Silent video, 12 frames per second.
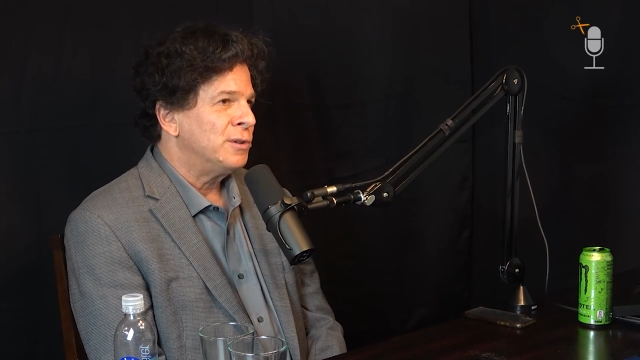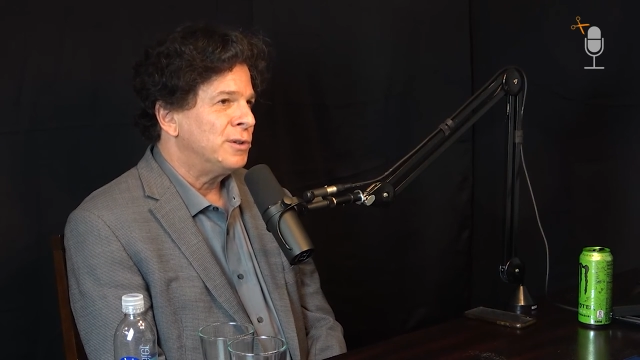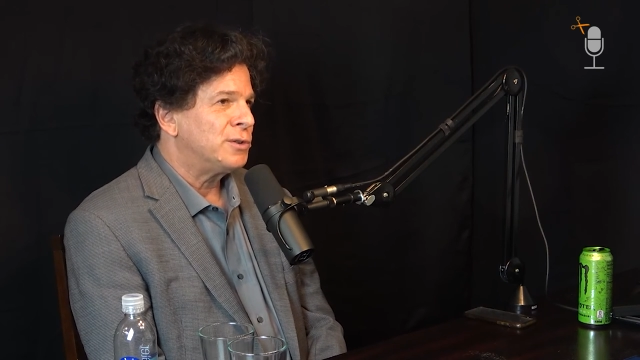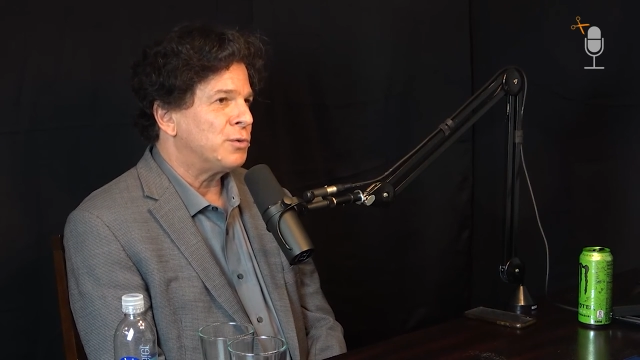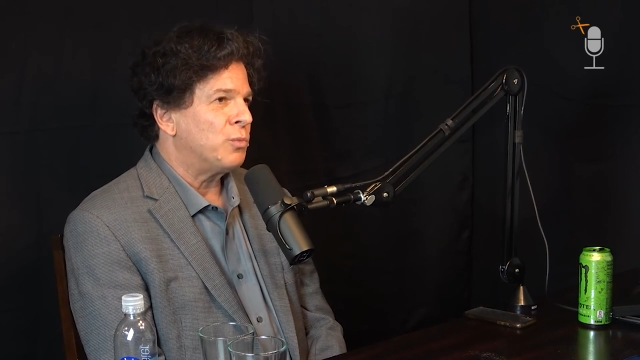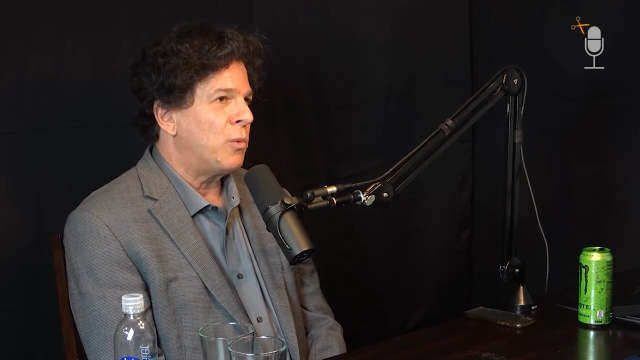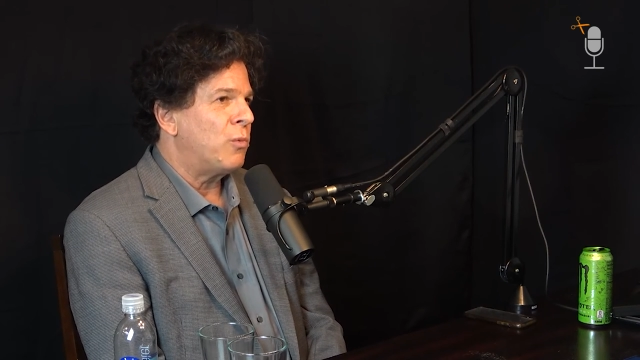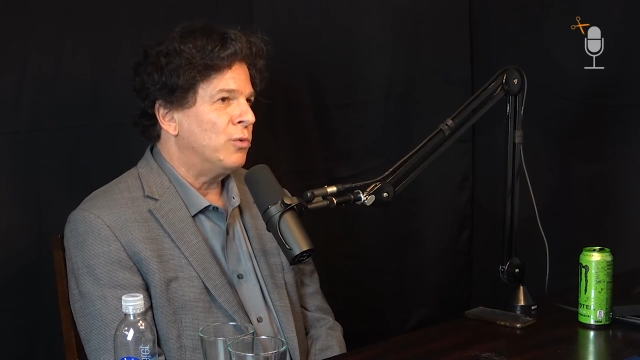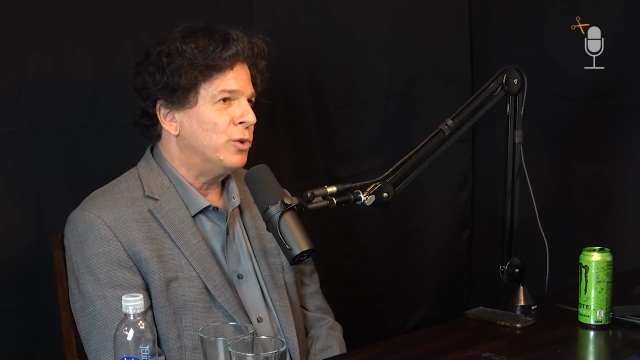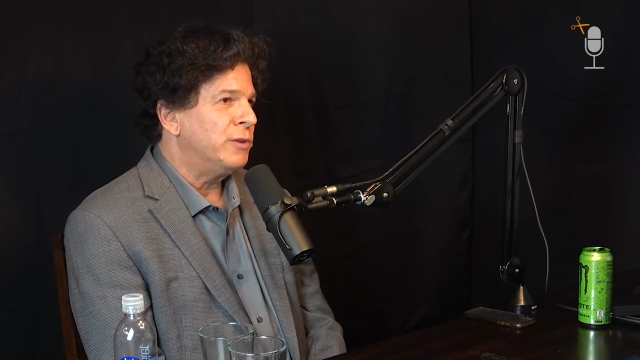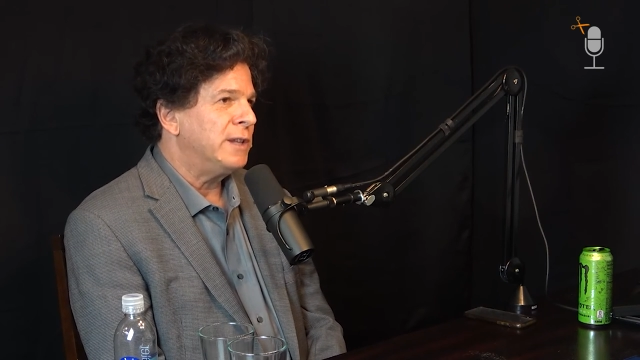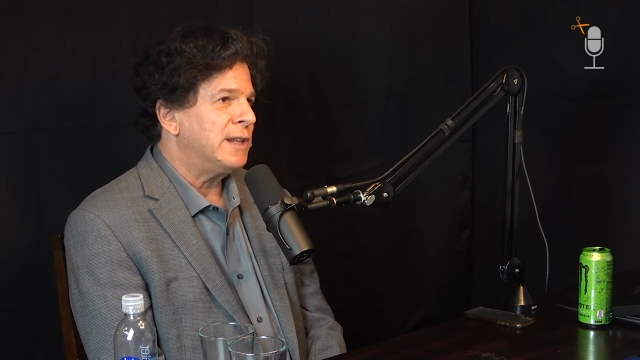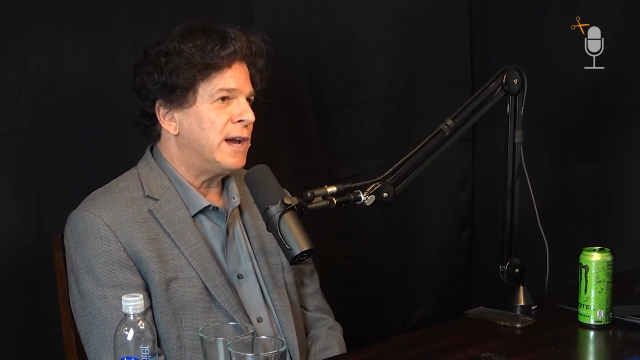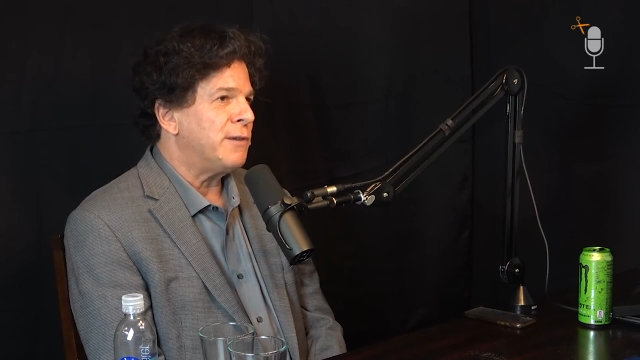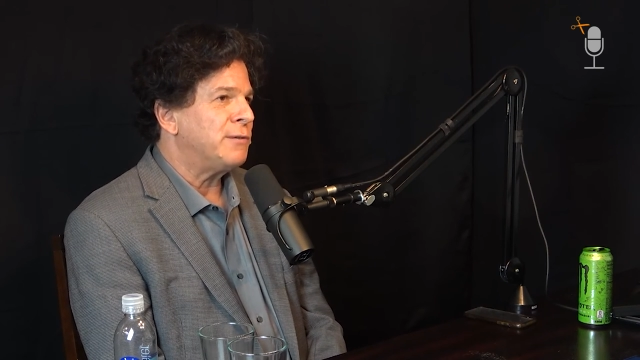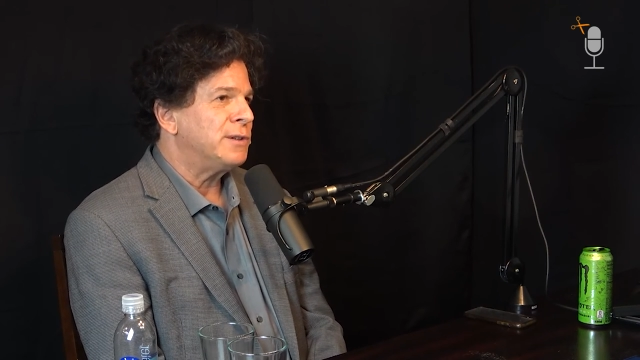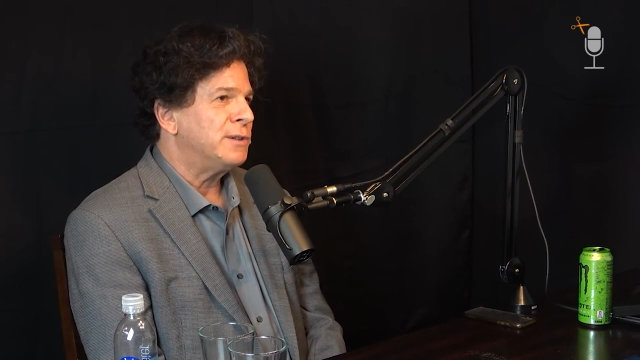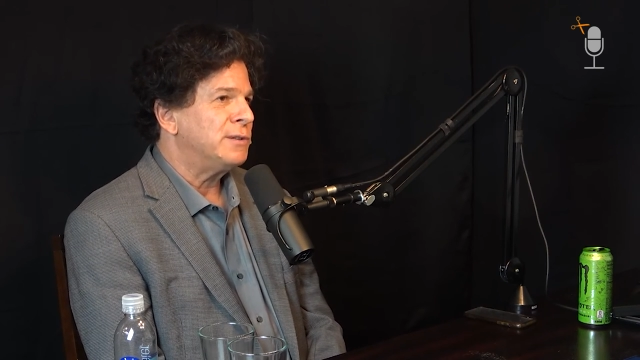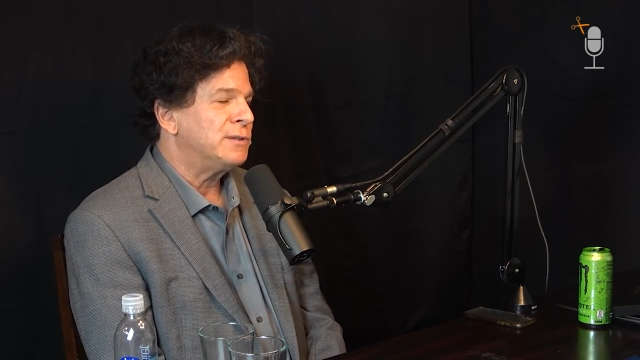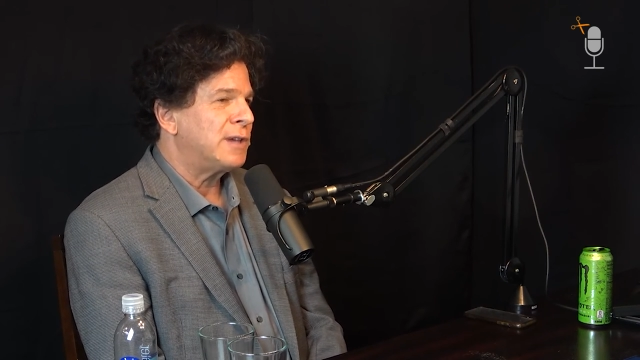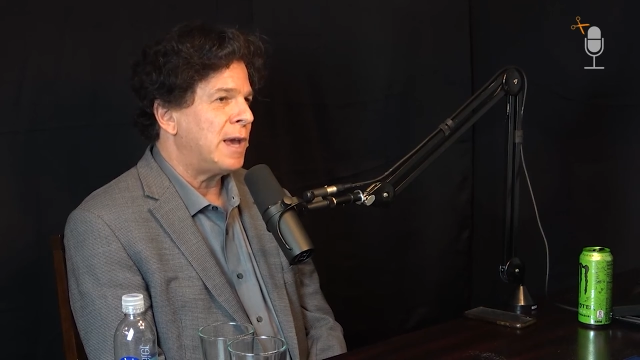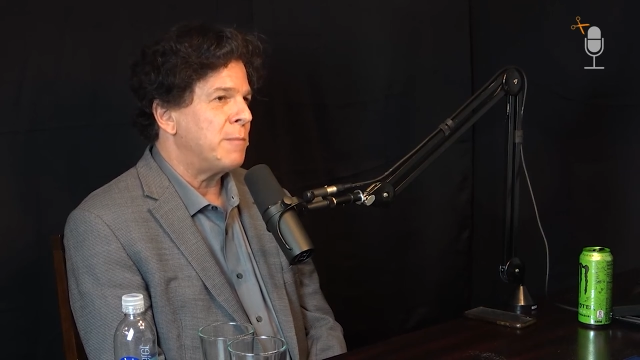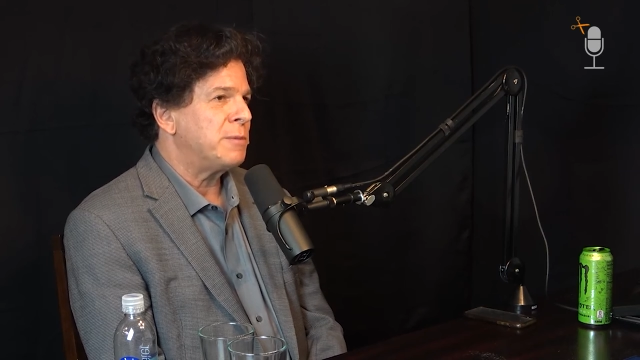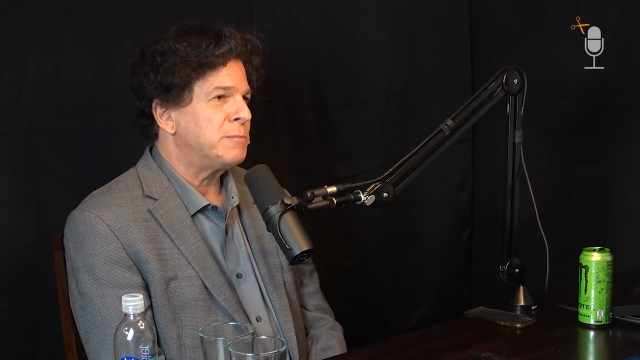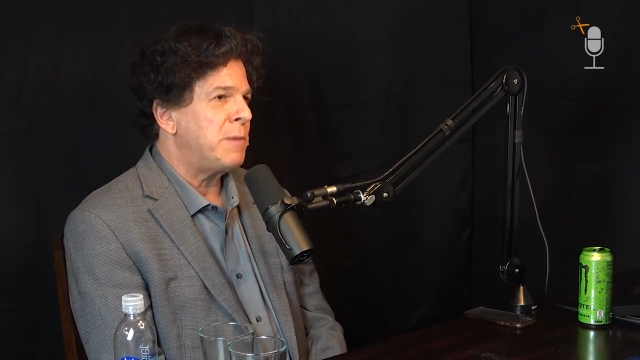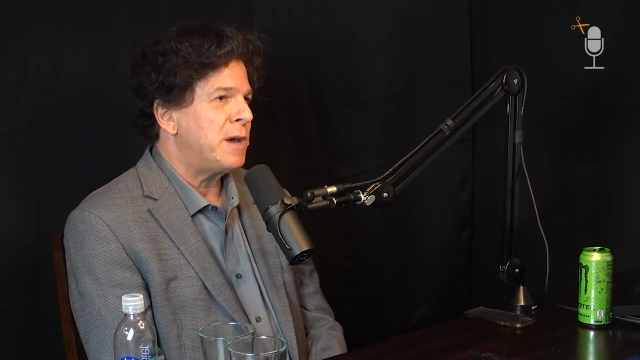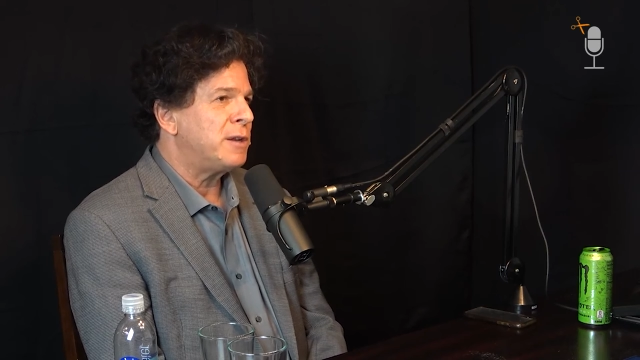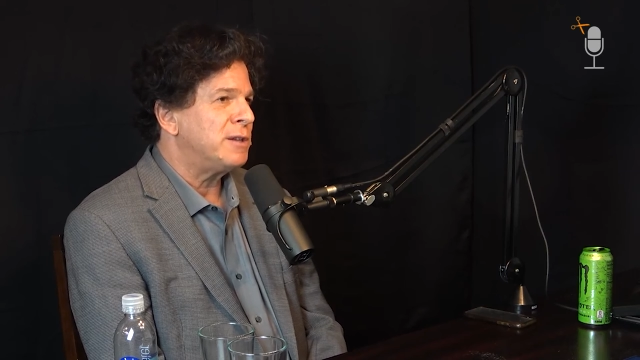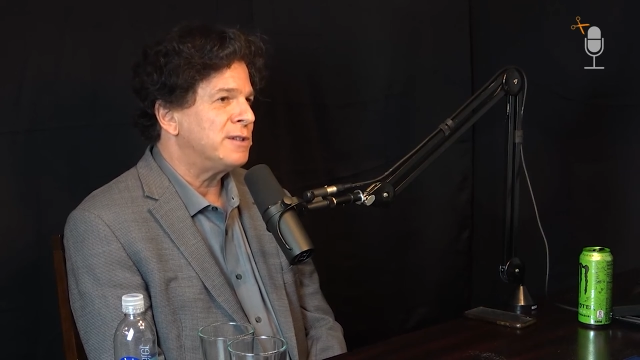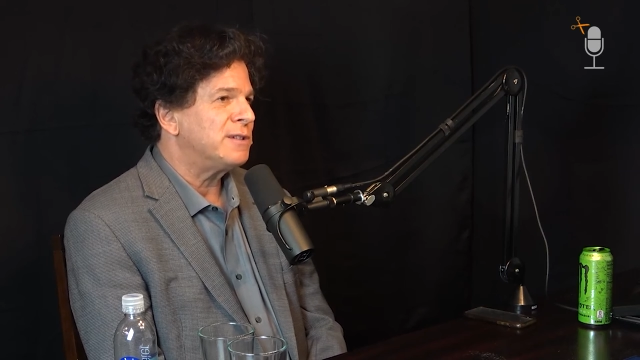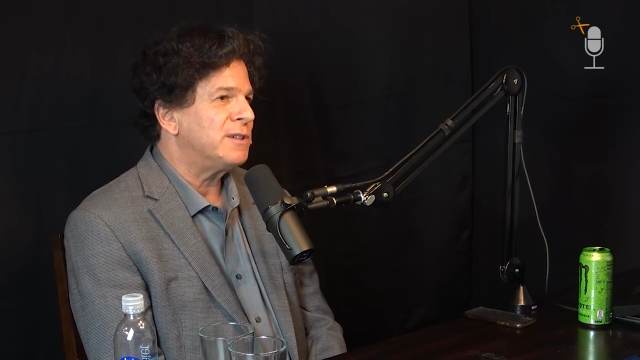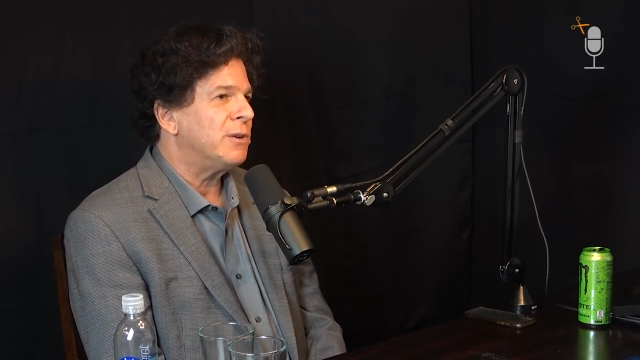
it's the loony left, it's campus madness.